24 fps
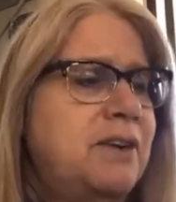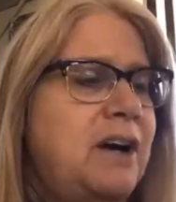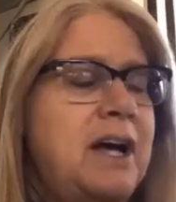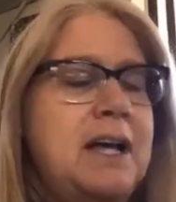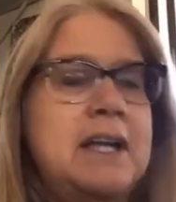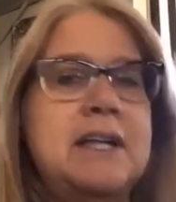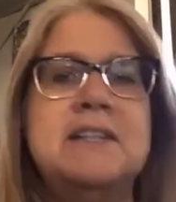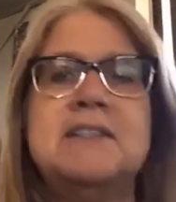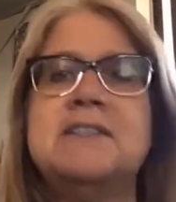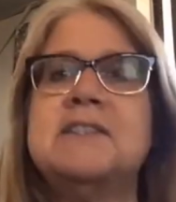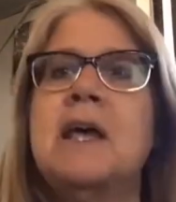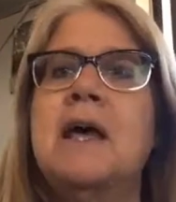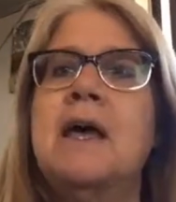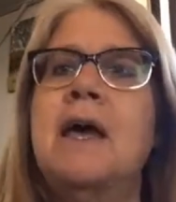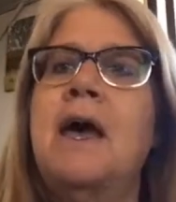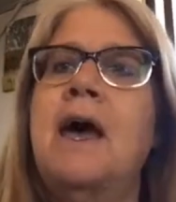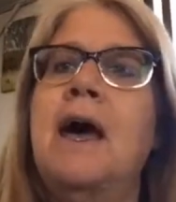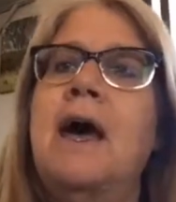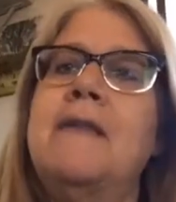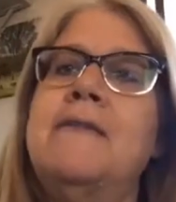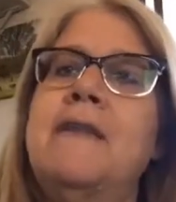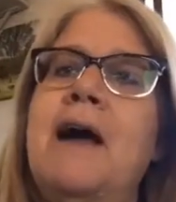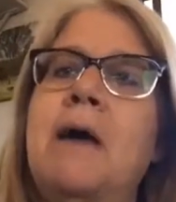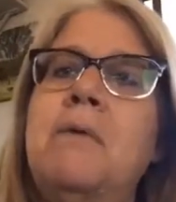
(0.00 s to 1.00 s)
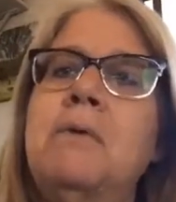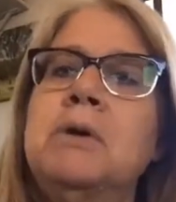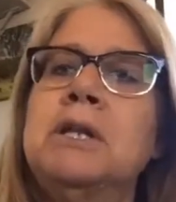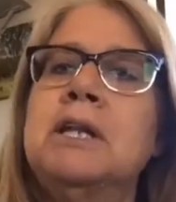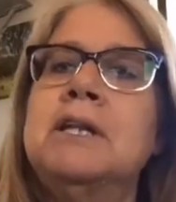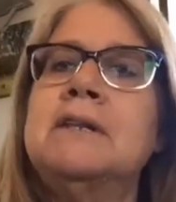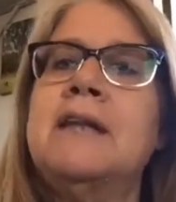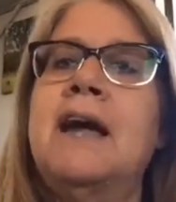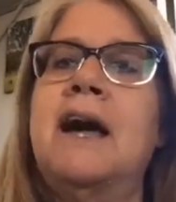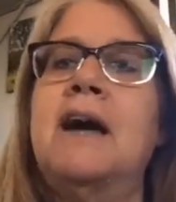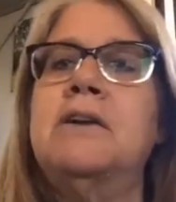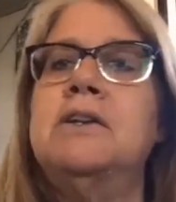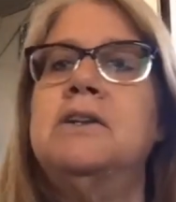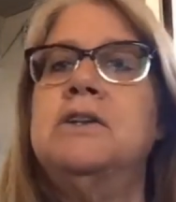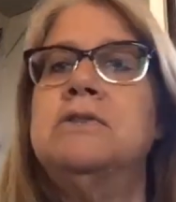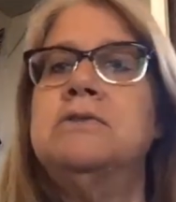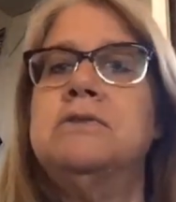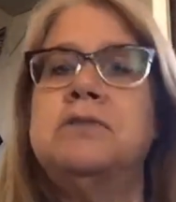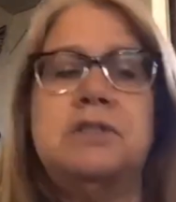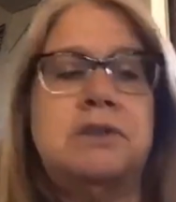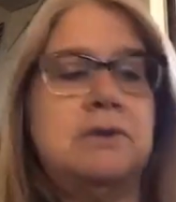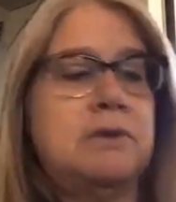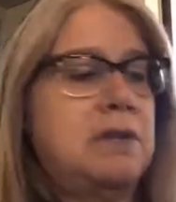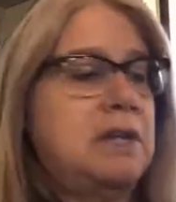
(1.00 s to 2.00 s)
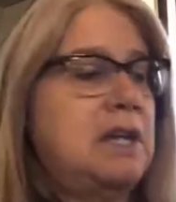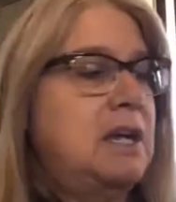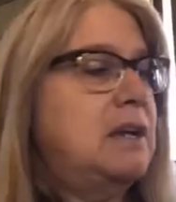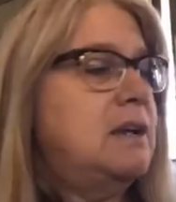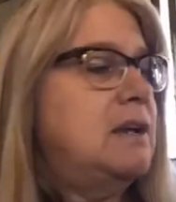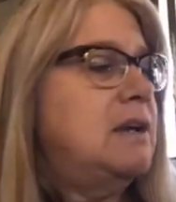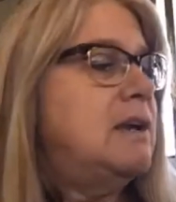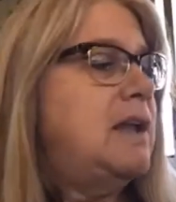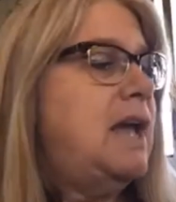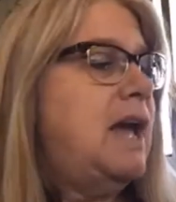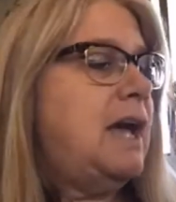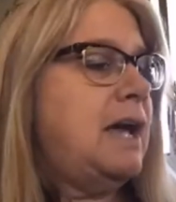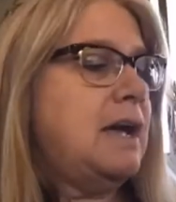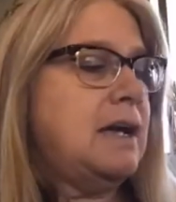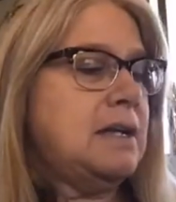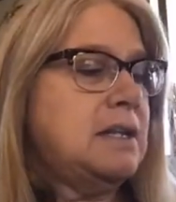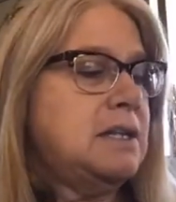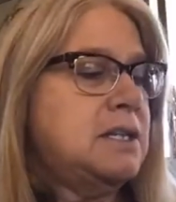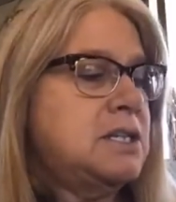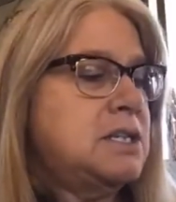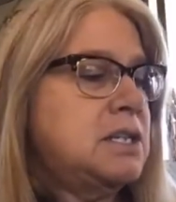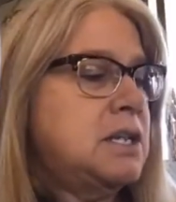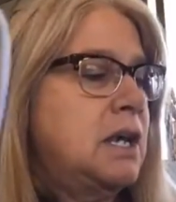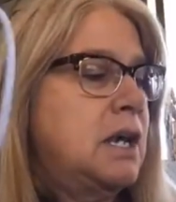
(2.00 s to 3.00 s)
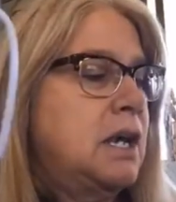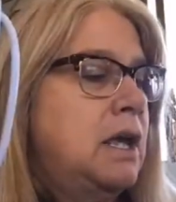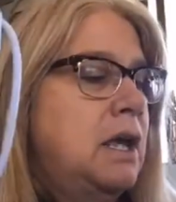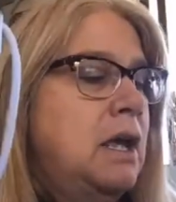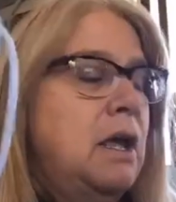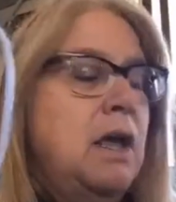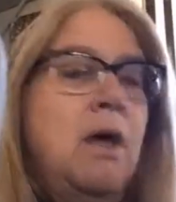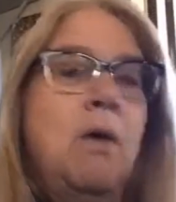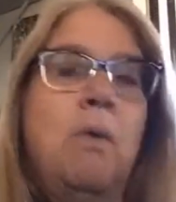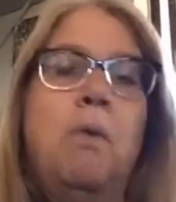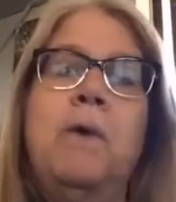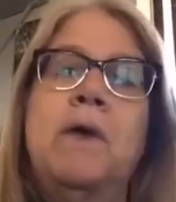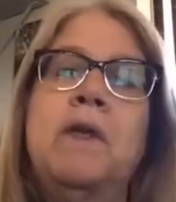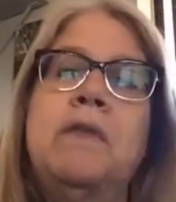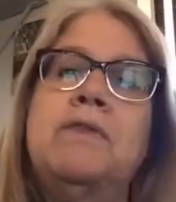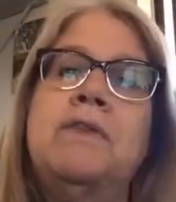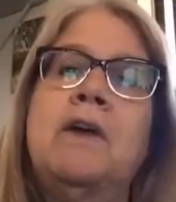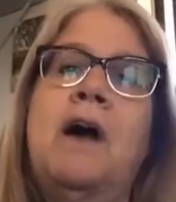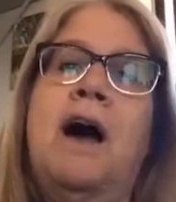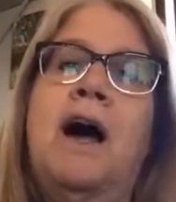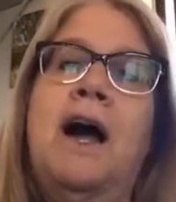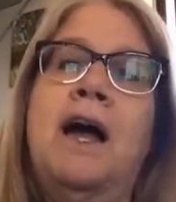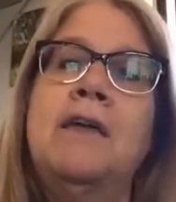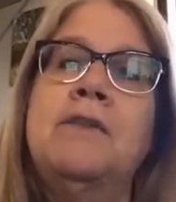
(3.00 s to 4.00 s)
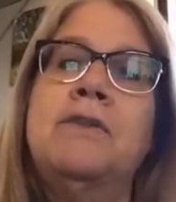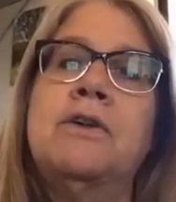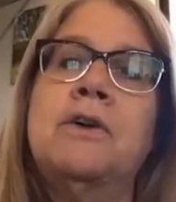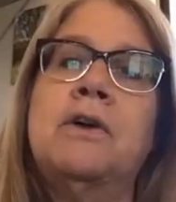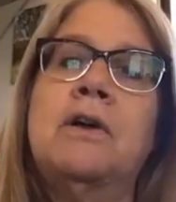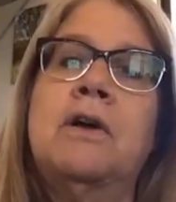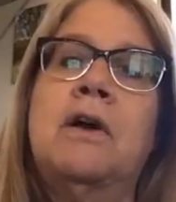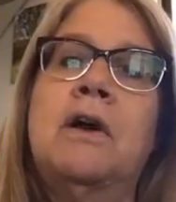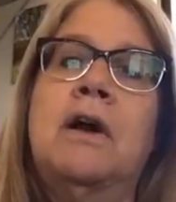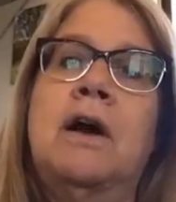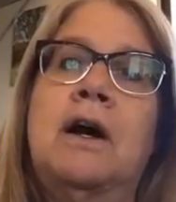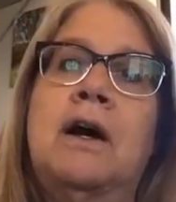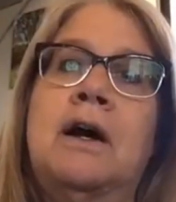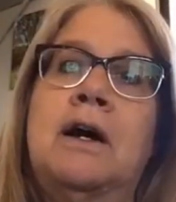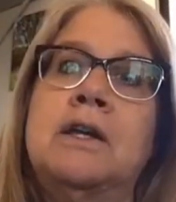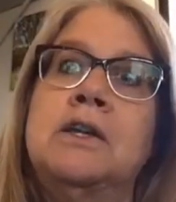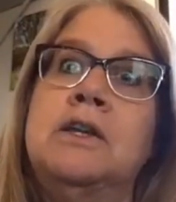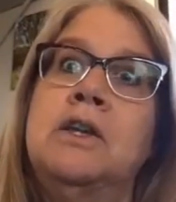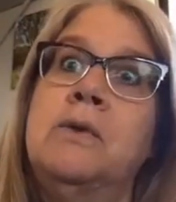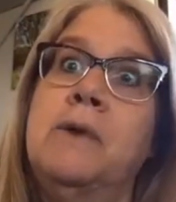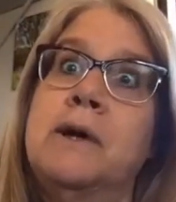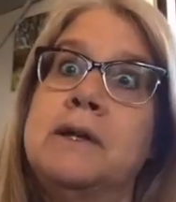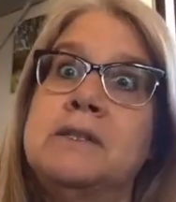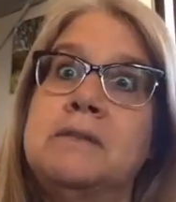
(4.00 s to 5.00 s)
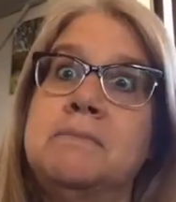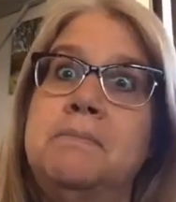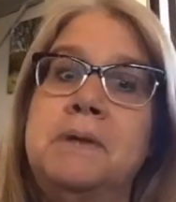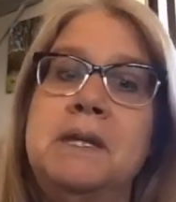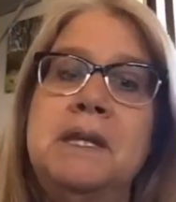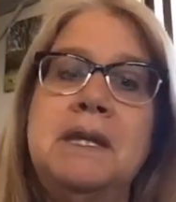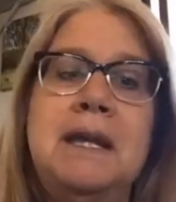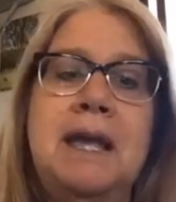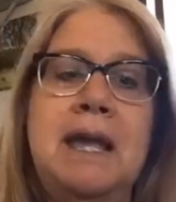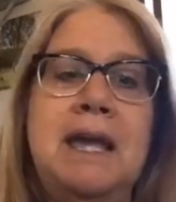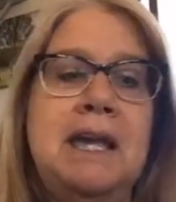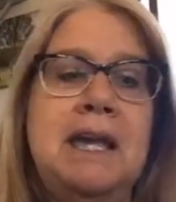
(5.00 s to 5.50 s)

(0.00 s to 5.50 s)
and that will allow you to connect with either a USB cable,